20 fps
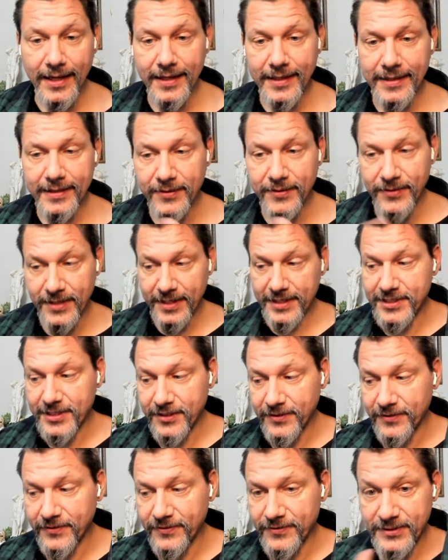okay,
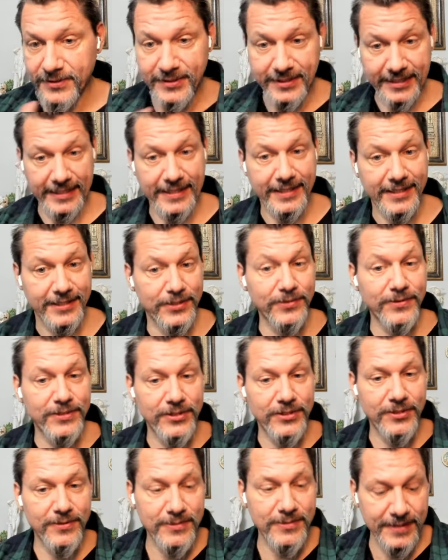so
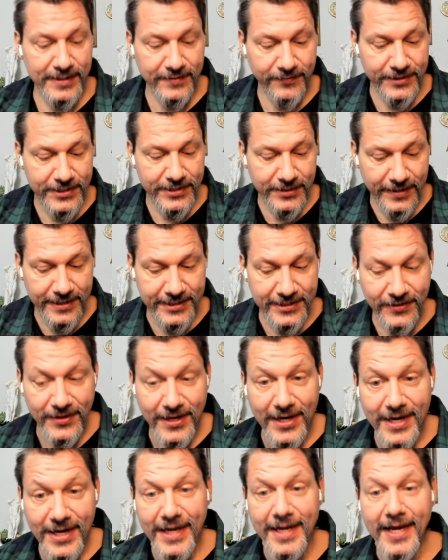YouTube. Speaking of which, okay, so
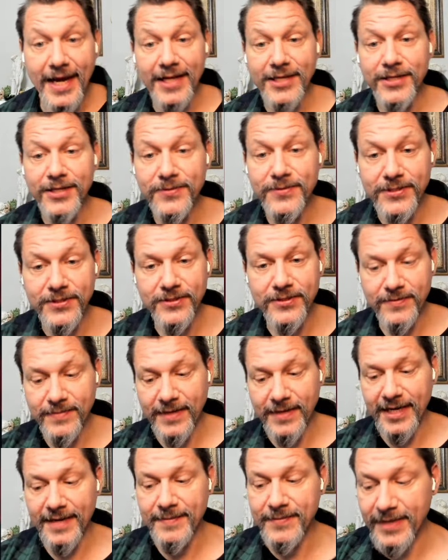on YouTube,
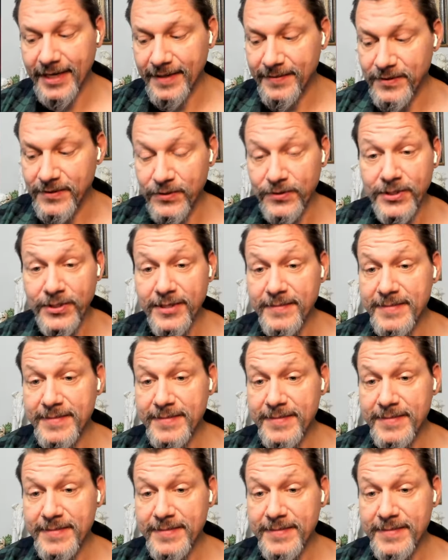you're going to be